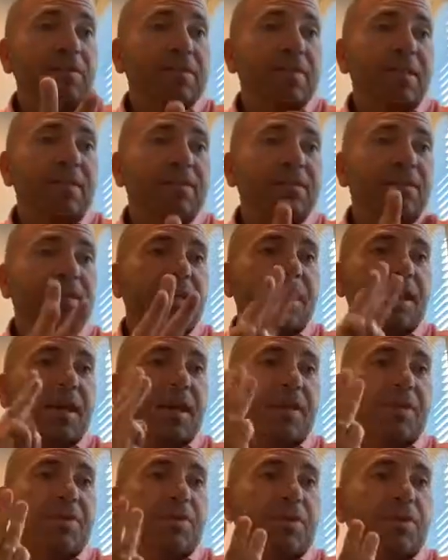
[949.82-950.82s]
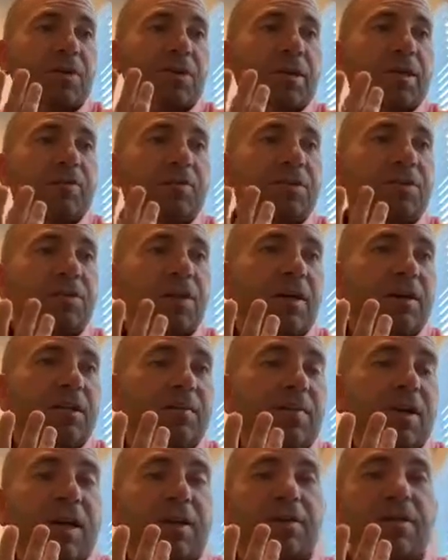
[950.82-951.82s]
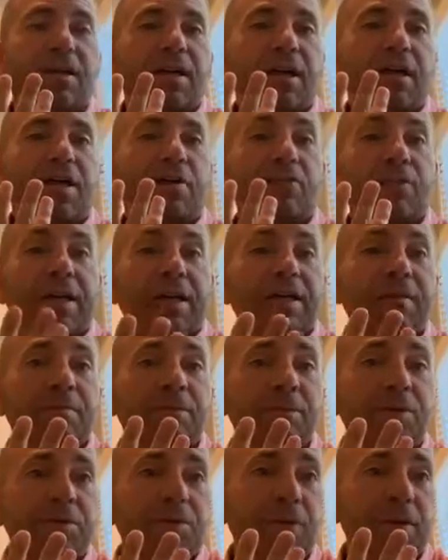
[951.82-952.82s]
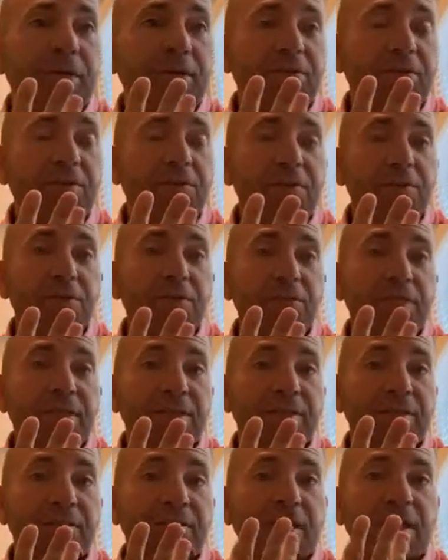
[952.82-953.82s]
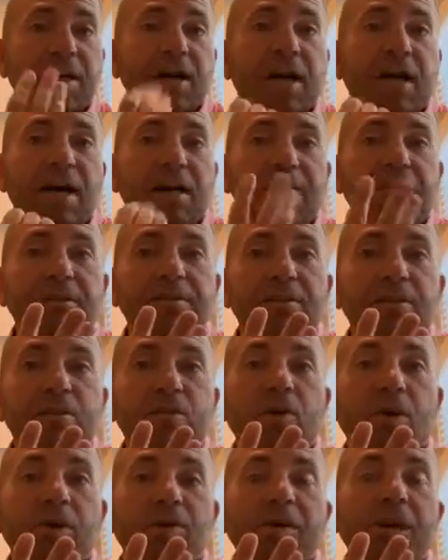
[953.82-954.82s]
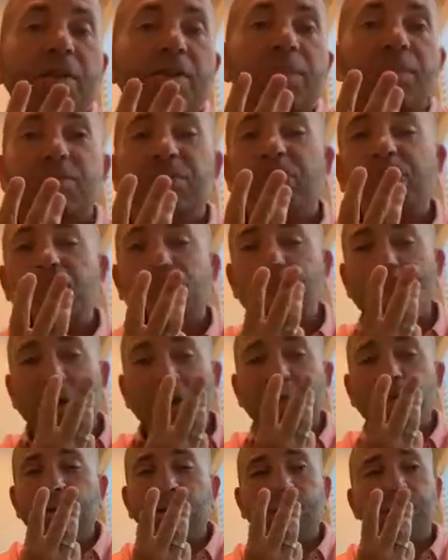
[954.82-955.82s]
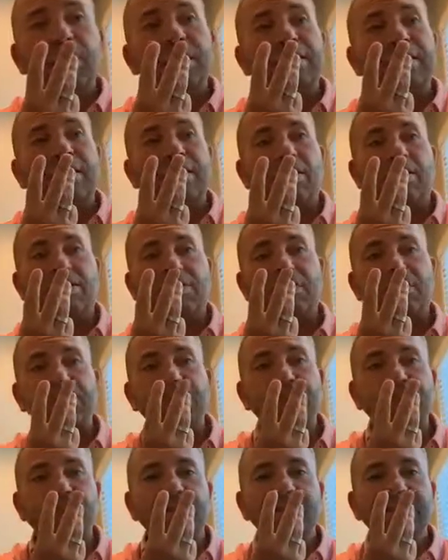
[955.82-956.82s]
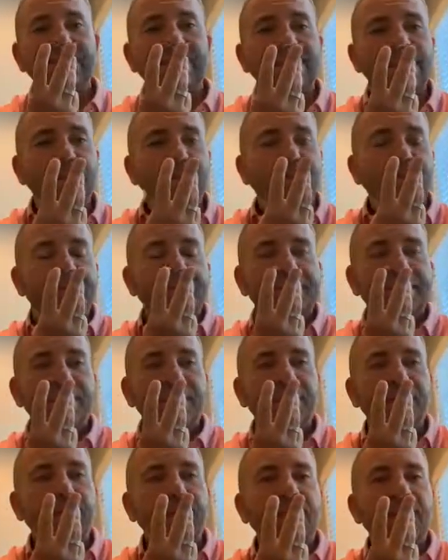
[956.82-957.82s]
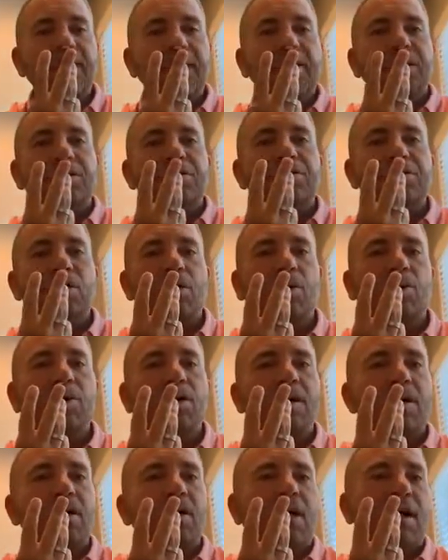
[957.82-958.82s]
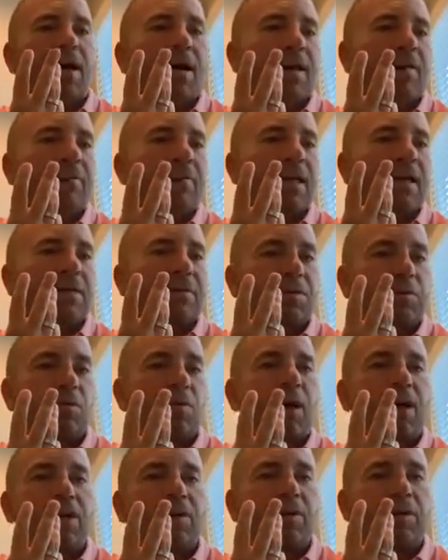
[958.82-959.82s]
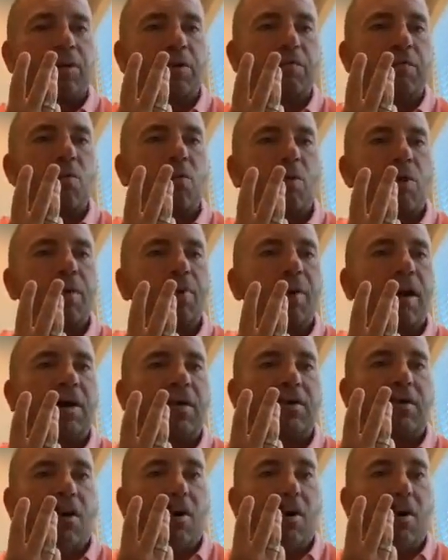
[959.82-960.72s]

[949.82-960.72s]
6, and thirdly, we talked about radium 228 and 226 that's in the water. Now, there's a few others, but they are city specific. So if you want to learn more about